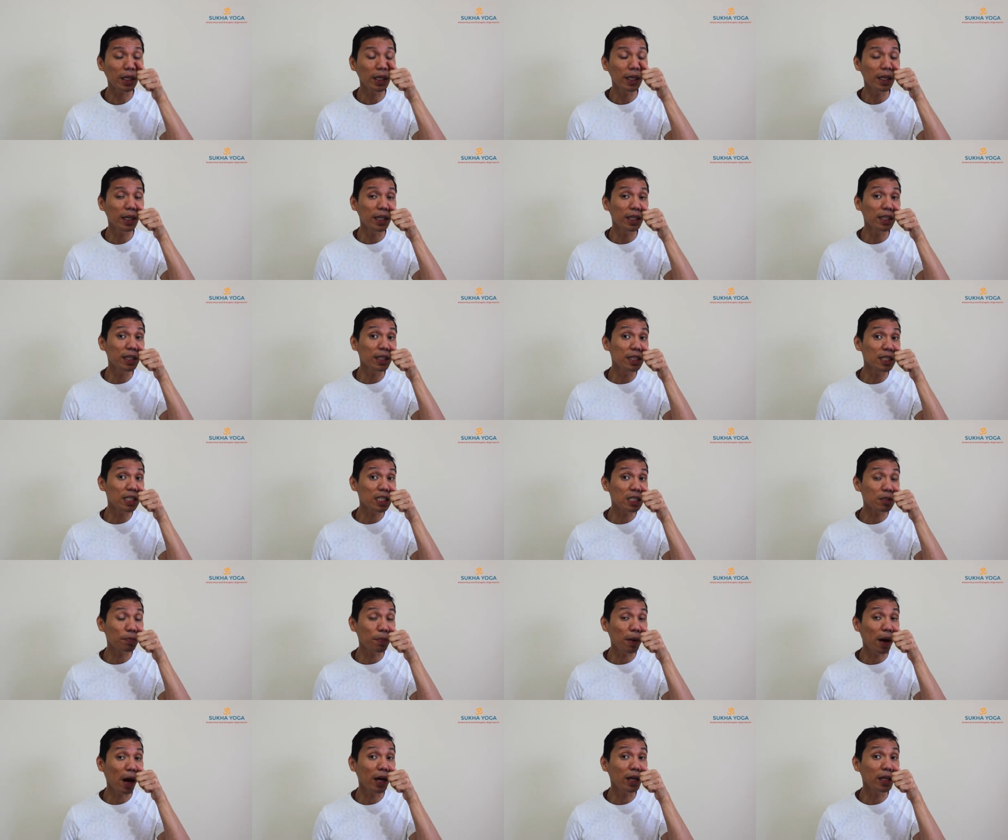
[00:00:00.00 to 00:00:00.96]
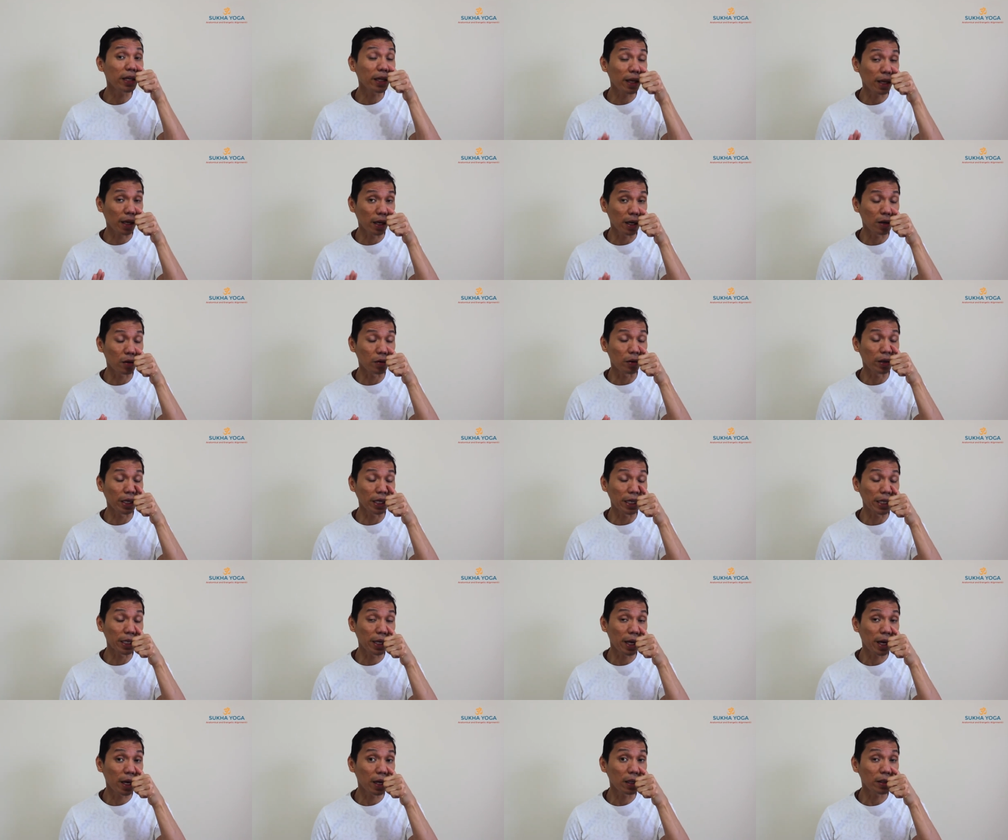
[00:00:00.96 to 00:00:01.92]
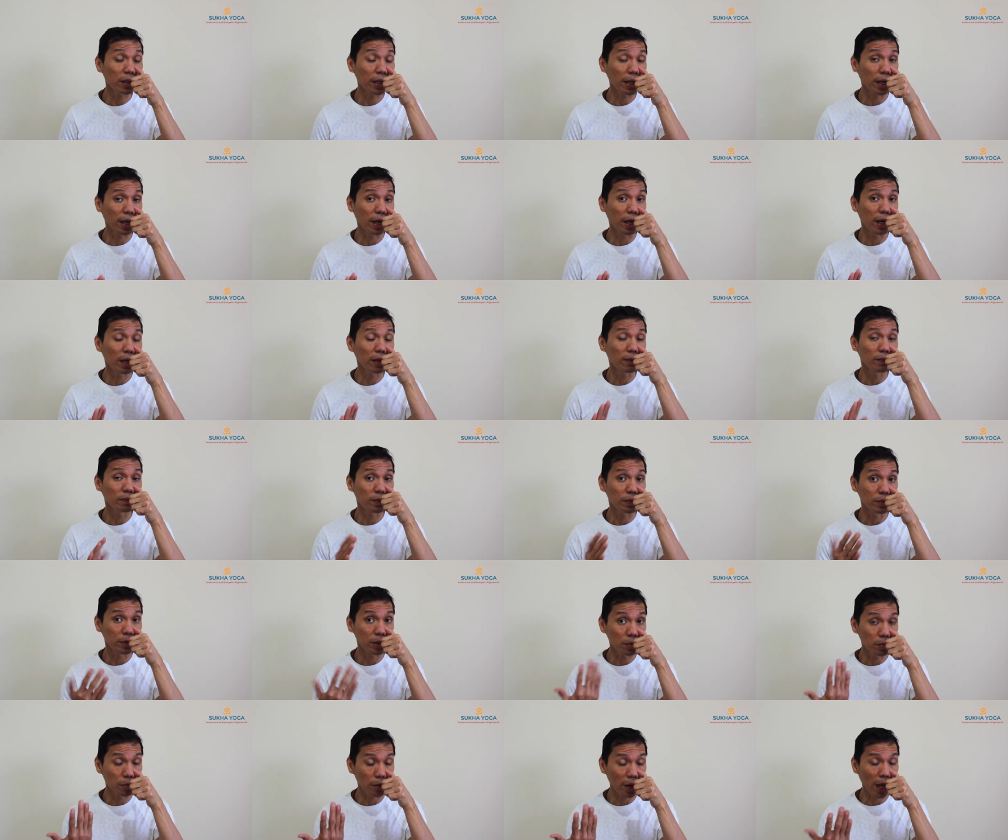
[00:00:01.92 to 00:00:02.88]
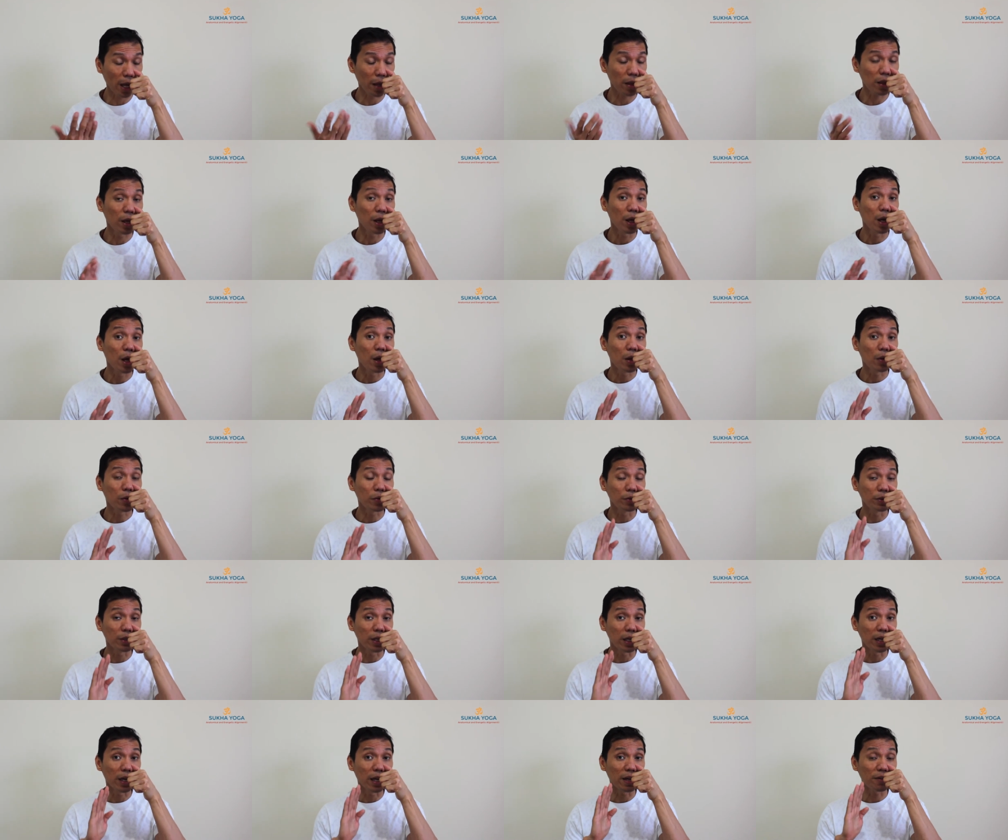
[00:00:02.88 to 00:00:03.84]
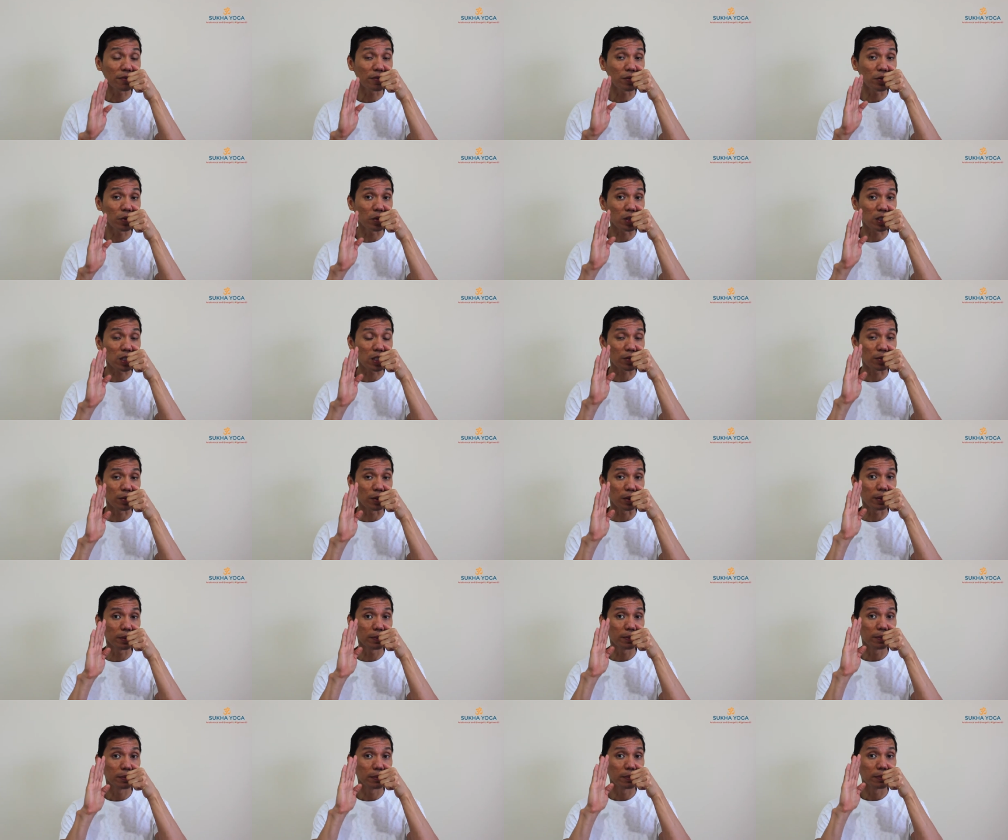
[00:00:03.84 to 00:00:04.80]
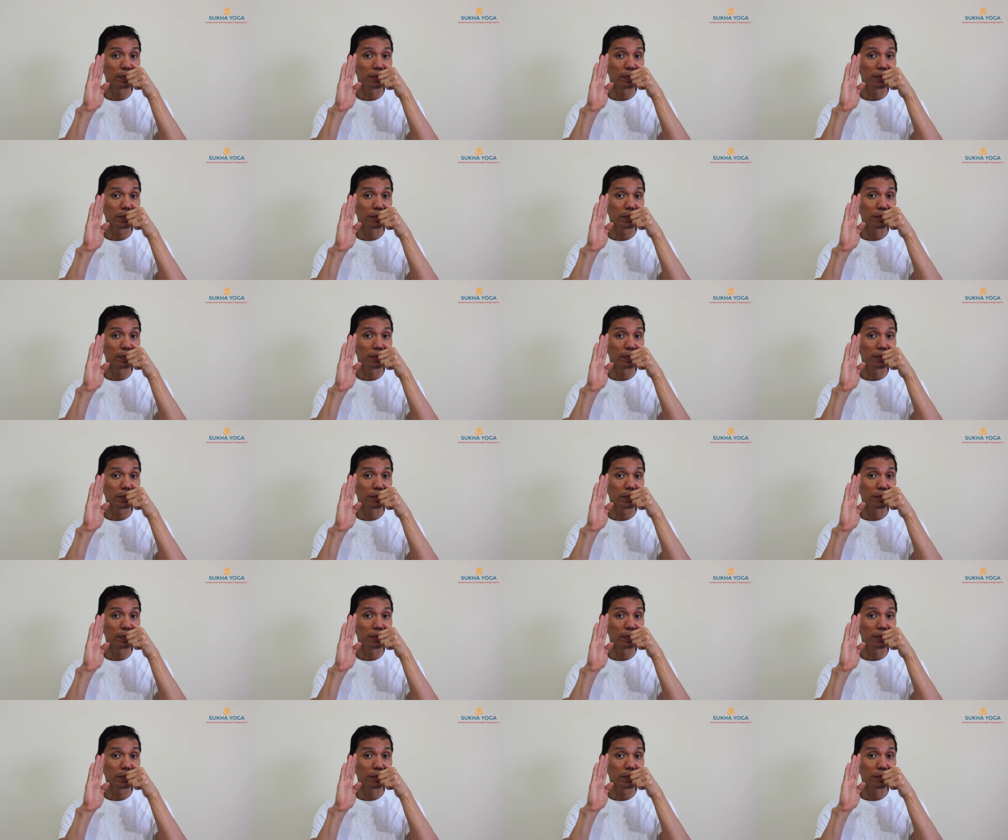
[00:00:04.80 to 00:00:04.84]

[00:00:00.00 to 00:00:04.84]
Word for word: And then inspire the air, inhale the air, the breath through the left nostril.